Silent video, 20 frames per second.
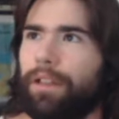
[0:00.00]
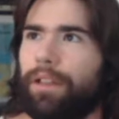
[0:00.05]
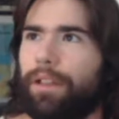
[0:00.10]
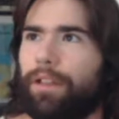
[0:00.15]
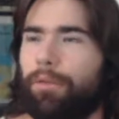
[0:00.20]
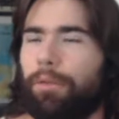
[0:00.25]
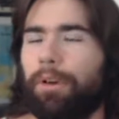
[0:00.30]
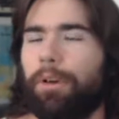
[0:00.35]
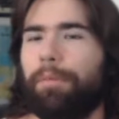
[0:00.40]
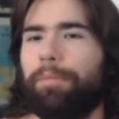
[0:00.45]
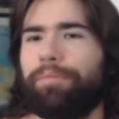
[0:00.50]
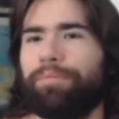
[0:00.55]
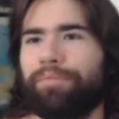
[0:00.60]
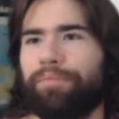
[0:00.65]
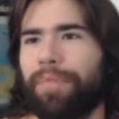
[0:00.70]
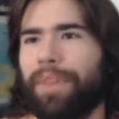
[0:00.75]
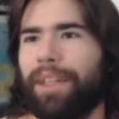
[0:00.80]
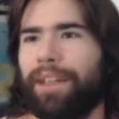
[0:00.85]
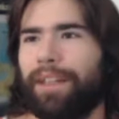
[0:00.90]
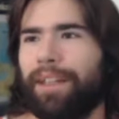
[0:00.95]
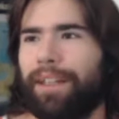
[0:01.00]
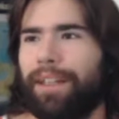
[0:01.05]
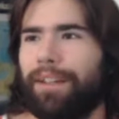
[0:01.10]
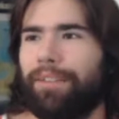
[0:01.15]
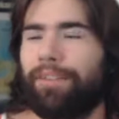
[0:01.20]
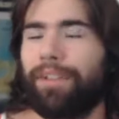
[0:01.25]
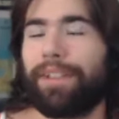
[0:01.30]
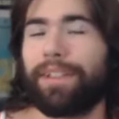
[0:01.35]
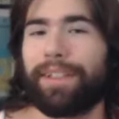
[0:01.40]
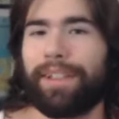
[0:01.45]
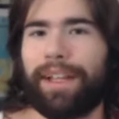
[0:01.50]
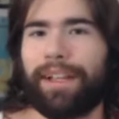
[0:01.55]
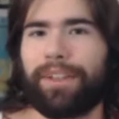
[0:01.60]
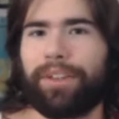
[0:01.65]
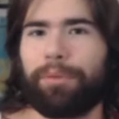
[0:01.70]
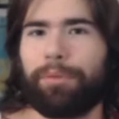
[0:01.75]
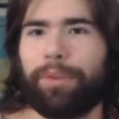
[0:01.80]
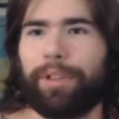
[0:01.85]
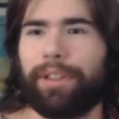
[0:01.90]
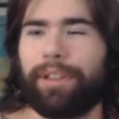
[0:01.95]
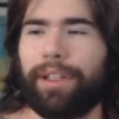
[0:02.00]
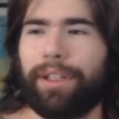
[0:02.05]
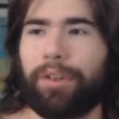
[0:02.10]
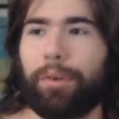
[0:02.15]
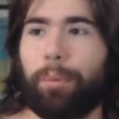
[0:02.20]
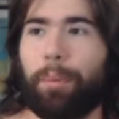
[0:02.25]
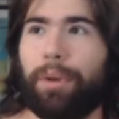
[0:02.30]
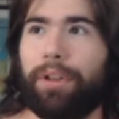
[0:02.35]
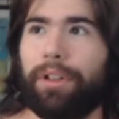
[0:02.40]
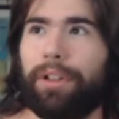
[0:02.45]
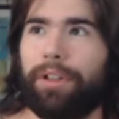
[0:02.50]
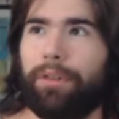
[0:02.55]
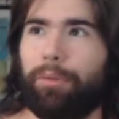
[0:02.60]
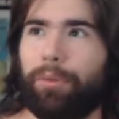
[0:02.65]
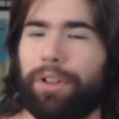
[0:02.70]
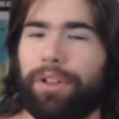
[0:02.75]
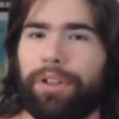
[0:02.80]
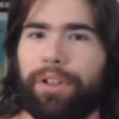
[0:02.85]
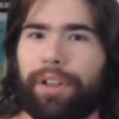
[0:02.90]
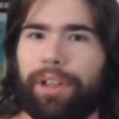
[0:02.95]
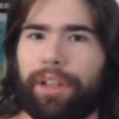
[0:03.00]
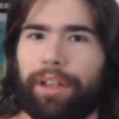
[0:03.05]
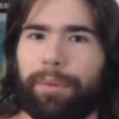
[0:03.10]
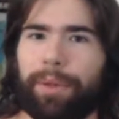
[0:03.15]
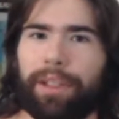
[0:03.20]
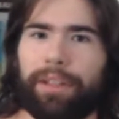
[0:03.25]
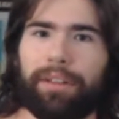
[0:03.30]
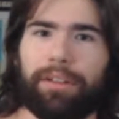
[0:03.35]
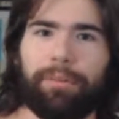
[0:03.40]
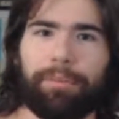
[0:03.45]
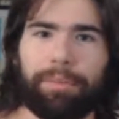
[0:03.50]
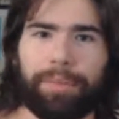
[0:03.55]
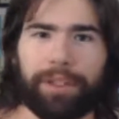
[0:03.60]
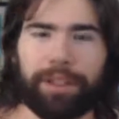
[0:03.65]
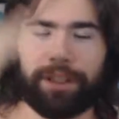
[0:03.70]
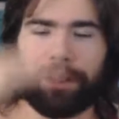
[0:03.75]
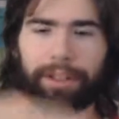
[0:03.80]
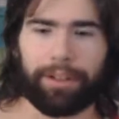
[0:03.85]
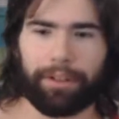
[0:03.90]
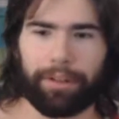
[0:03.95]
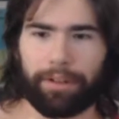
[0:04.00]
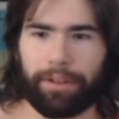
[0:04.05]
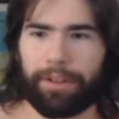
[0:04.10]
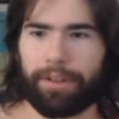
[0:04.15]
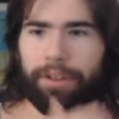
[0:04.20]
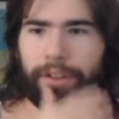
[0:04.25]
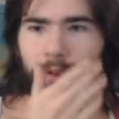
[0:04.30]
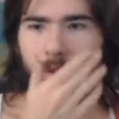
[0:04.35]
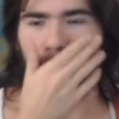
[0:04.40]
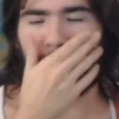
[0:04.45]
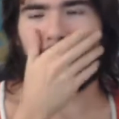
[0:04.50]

well, if it's next week, next Monday and Wednesday, I'm not gonna be here, so